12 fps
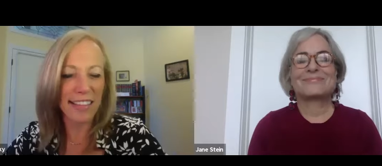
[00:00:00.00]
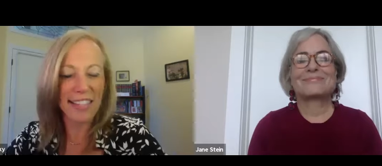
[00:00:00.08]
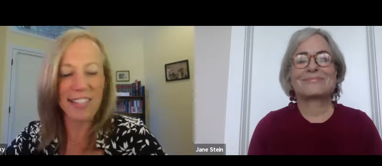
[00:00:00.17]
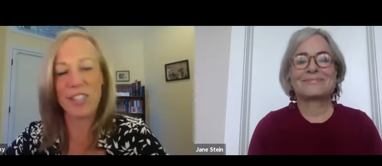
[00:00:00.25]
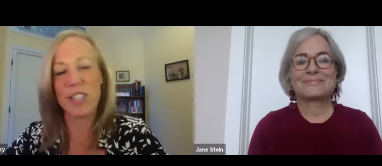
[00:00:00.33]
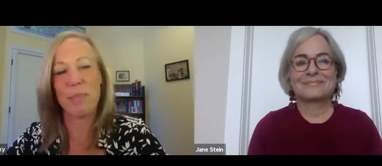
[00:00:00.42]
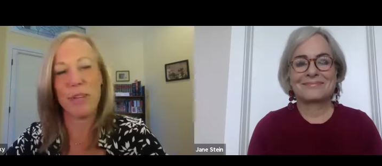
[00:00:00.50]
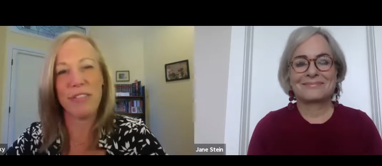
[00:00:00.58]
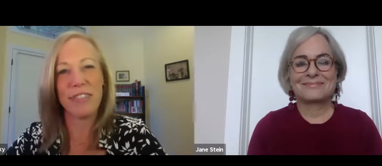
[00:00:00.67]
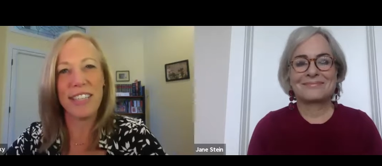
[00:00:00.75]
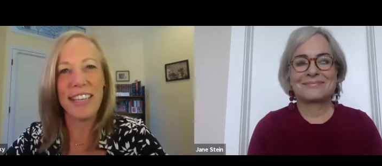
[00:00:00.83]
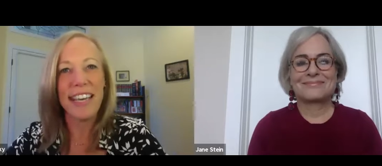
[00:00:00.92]
Speaker 1: us just
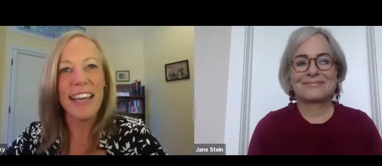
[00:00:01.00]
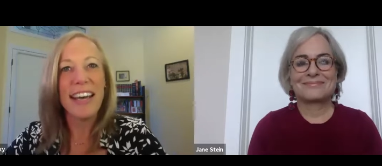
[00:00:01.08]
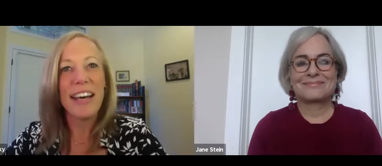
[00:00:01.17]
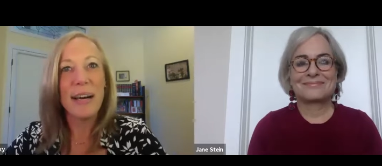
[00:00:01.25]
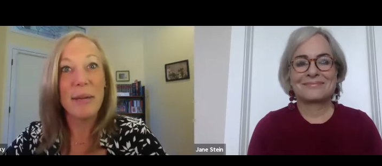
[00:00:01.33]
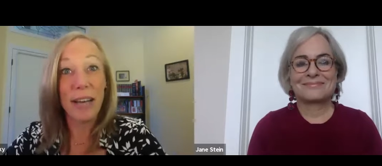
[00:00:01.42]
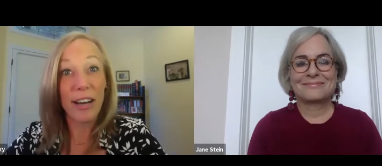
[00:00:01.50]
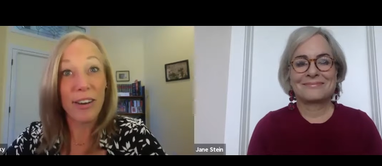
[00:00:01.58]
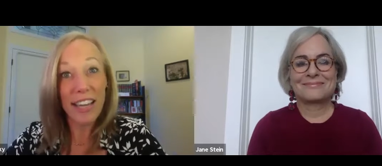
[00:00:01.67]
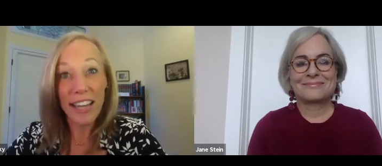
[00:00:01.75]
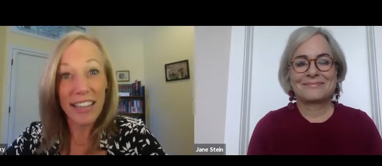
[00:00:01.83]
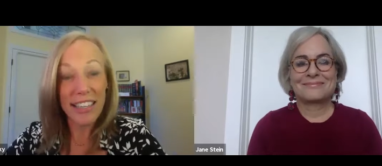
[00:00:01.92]
briefly about
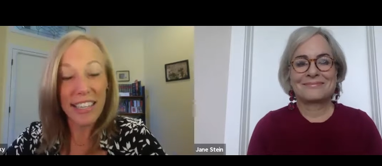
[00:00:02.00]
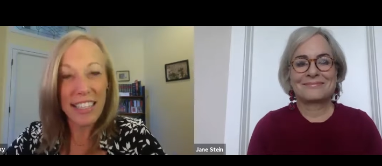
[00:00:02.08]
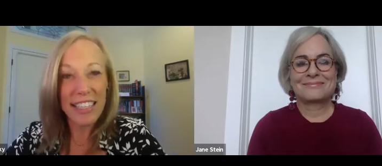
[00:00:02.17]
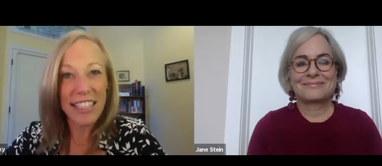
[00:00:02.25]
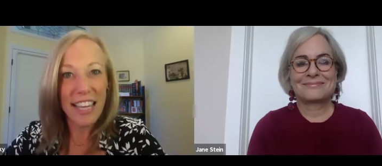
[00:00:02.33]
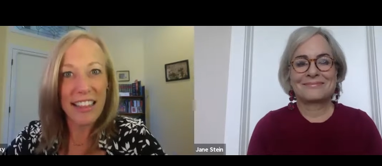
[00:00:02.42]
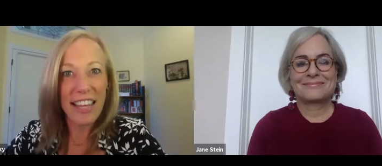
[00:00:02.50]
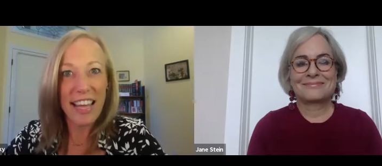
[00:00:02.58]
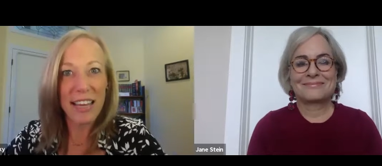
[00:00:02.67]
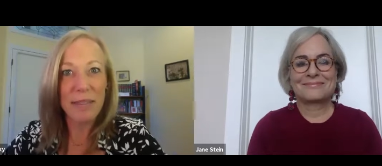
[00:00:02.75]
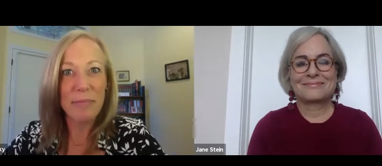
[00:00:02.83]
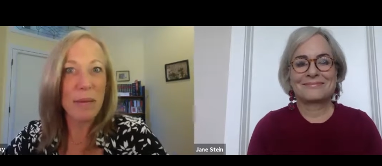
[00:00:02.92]
Elliot and then
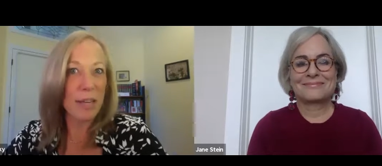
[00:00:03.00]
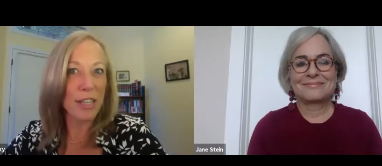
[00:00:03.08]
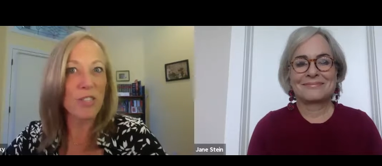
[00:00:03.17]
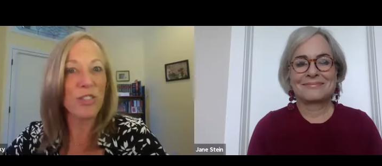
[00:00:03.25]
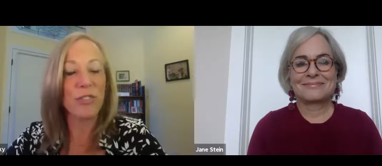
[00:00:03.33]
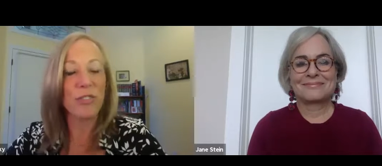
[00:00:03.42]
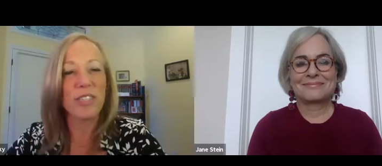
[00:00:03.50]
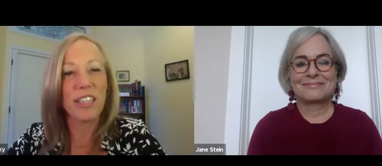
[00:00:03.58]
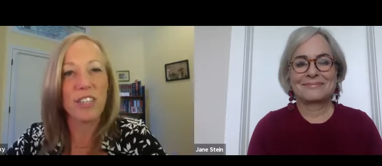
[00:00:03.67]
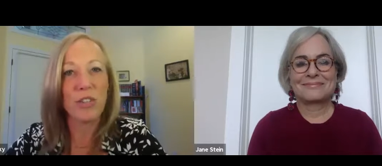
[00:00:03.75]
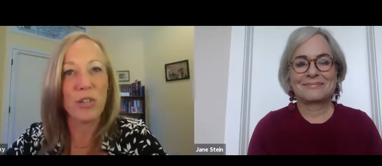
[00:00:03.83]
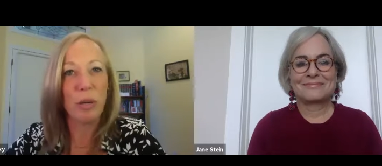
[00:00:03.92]
maybe introduce us
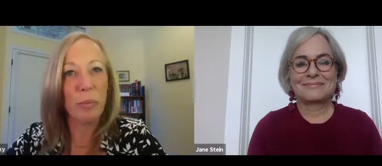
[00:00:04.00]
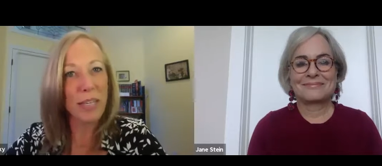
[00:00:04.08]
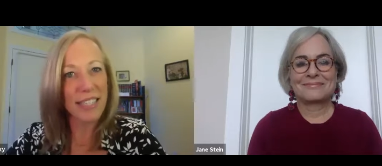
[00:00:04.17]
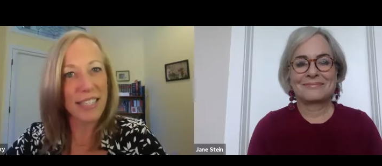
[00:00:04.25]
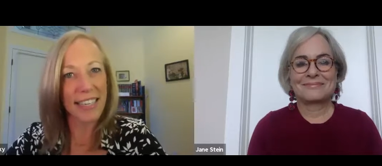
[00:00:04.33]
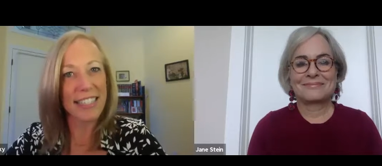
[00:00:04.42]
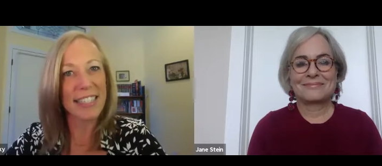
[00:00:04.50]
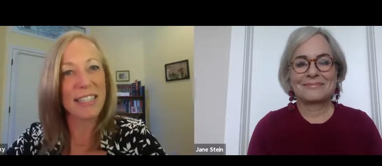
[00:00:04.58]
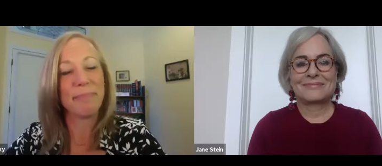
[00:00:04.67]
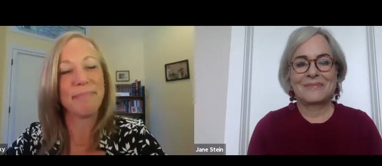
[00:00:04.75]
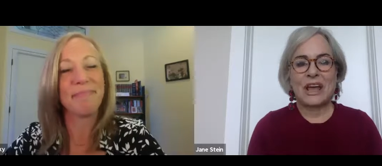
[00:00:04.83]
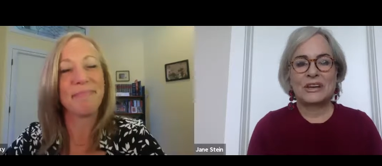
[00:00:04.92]
to
Speaker 2: your business?
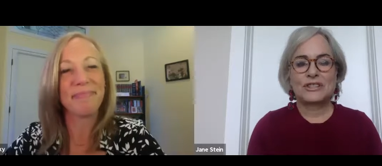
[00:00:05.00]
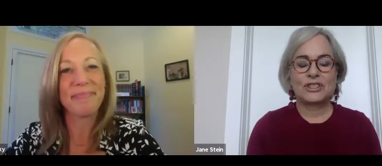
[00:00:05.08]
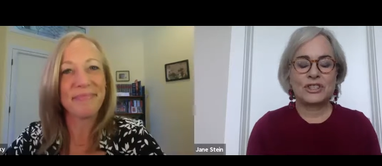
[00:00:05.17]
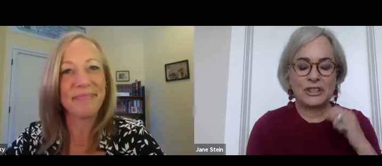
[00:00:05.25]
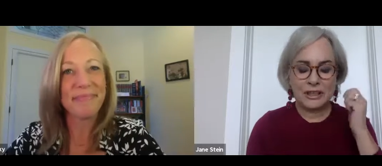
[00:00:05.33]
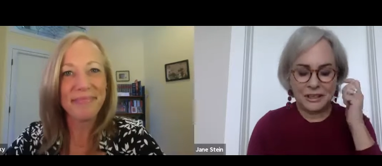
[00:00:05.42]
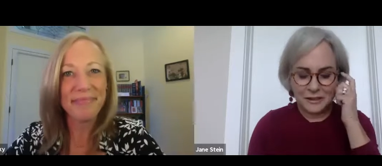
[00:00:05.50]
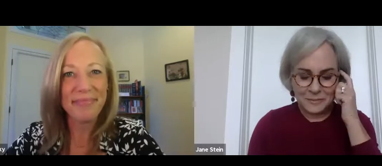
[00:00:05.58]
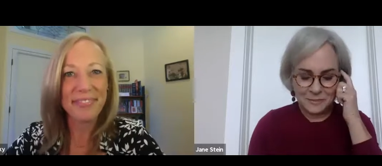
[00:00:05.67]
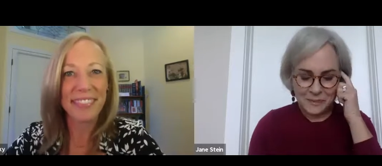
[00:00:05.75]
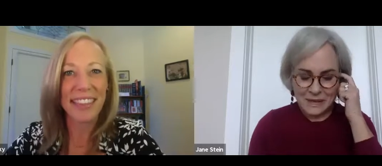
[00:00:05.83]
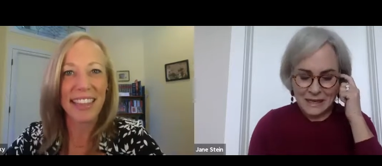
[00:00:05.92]
Sure.
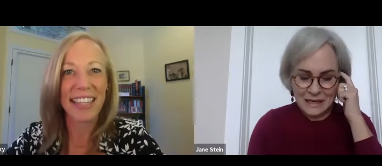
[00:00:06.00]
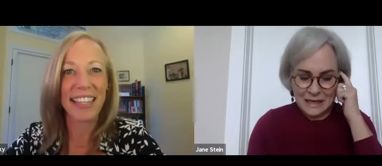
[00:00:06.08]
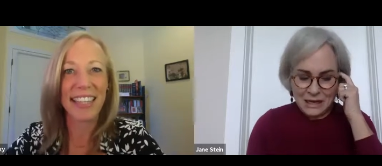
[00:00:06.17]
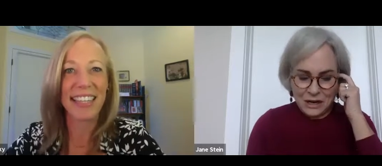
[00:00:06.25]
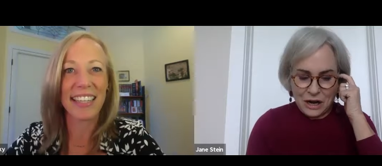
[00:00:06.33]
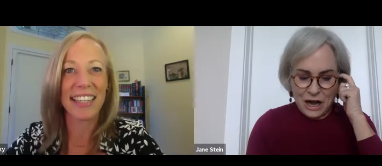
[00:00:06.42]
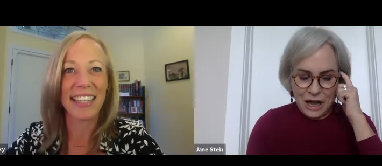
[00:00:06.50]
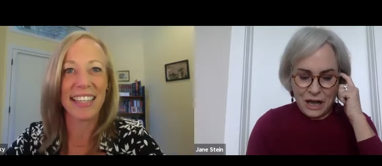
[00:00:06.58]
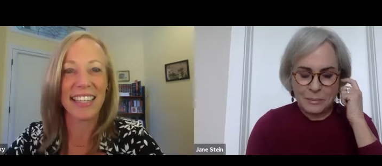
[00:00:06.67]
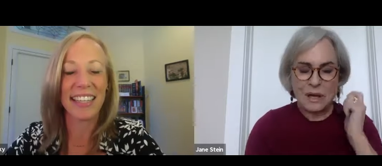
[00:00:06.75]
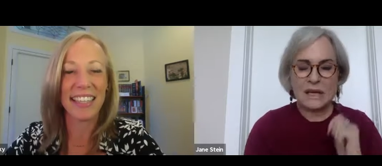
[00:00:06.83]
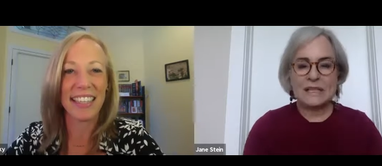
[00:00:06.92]
Um,
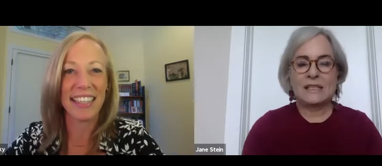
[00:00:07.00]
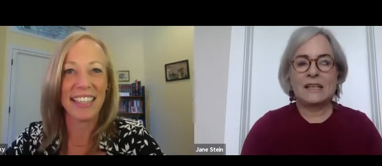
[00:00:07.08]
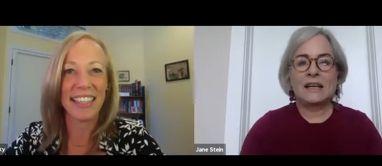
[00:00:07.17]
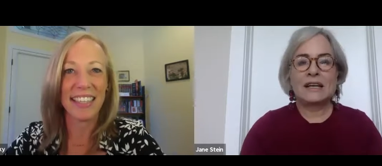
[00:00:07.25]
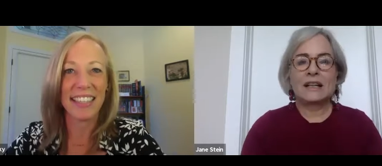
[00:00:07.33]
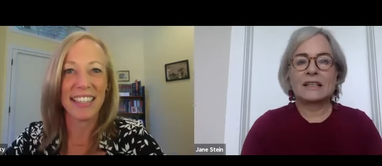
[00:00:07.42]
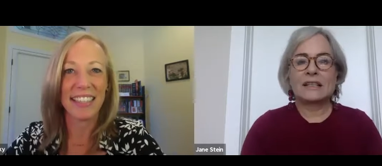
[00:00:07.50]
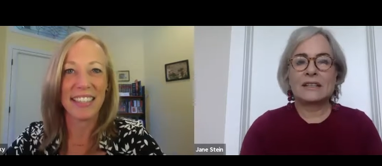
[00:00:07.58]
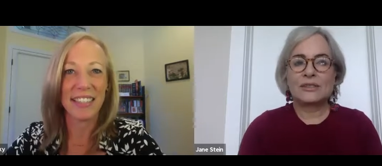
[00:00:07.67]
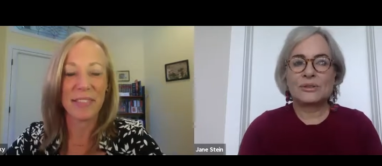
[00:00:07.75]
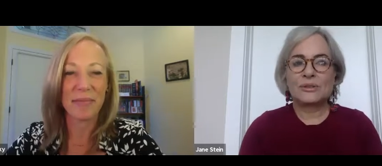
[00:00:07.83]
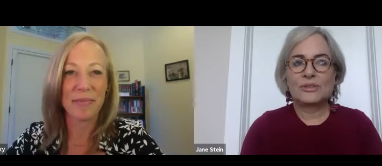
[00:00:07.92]
my son Elliot,
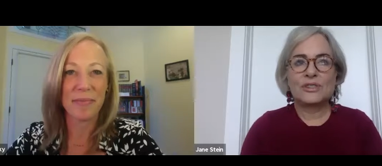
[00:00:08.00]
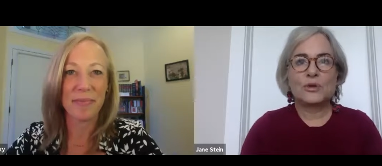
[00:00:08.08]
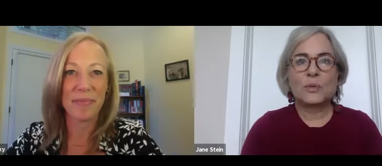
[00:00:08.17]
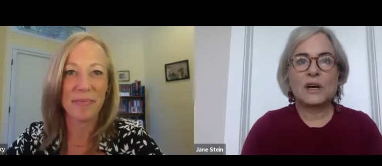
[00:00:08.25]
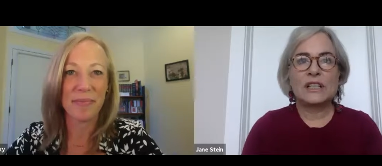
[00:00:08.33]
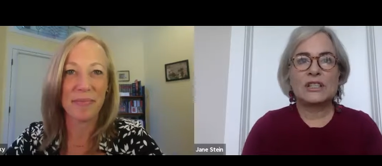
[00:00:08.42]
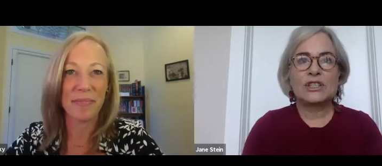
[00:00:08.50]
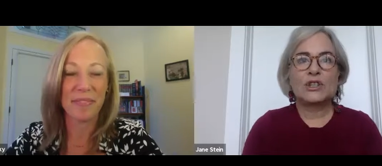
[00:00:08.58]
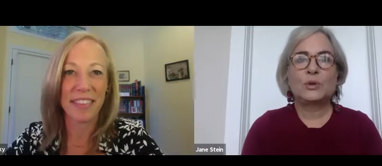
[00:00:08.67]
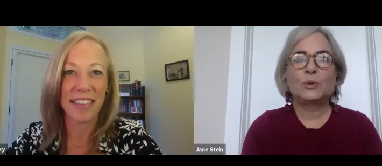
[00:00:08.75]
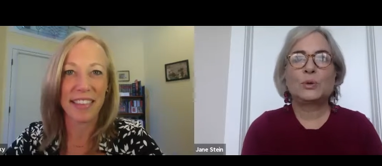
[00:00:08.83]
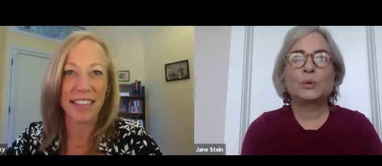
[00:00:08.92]
who's
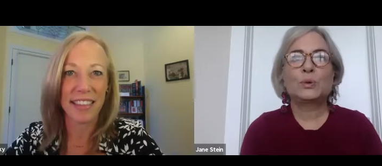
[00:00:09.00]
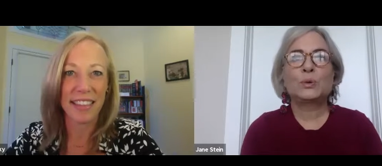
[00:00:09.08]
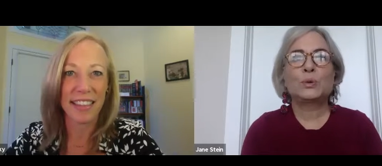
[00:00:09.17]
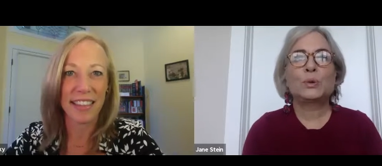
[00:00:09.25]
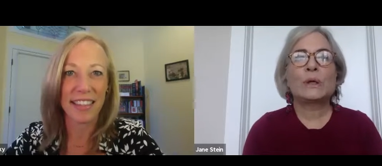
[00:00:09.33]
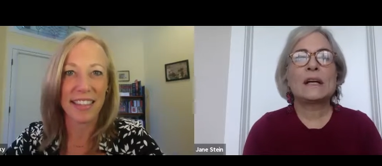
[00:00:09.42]
22,